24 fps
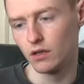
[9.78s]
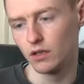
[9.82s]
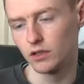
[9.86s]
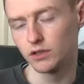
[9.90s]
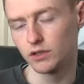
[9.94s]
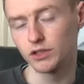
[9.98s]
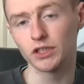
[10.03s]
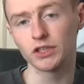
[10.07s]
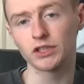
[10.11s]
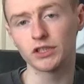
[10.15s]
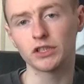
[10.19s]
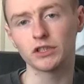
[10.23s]

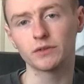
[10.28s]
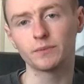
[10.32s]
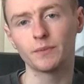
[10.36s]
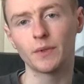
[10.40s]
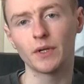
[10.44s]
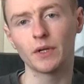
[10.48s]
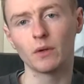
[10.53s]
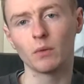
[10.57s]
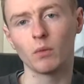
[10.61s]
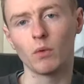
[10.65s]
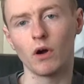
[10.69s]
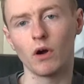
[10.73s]
Since it's
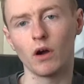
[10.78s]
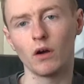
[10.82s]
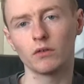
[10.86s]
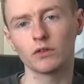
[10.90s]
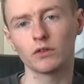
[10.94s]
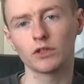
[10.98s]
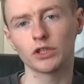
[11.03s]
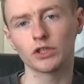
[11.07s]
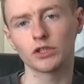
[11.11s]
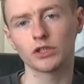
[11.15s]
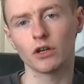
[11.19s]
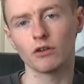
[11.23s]
been a while,
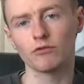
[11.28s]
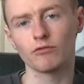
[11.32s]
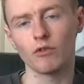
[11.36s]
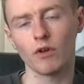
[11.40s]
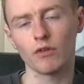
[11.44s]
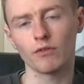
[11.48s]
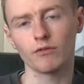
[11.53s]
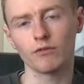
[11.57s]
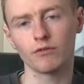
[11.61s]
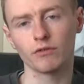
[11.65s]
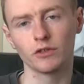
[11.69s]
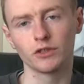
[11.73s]
just got to
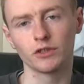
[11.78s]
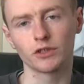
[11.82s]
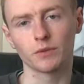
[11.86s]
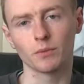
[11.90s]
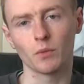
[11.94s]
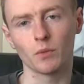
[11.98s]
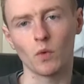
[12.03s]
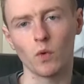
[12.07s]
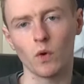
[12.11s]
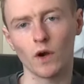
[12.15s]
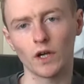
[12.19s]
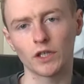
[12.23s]
run through some
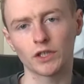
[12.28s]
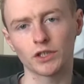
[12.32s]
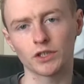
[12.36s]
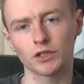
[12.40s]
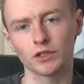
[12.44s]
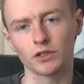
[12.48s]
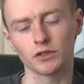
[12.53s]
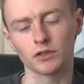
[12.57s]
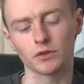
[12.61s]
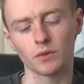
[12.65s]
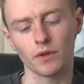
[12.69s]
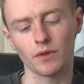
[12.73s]

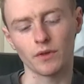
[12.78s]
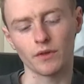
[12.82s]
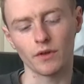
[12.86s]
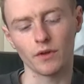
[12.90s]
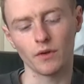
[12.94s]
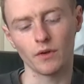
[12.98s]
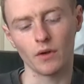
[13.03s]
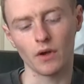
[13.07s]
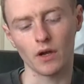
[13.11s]
questions with you.